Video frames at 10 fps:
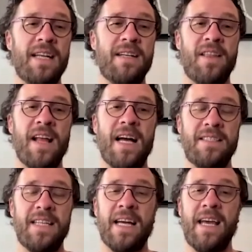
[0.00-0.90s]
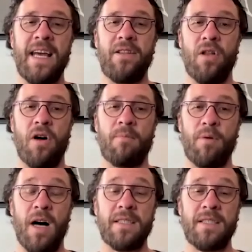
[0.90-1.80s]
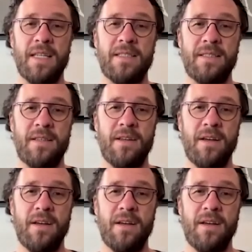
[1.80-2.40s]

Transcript: into that decade long process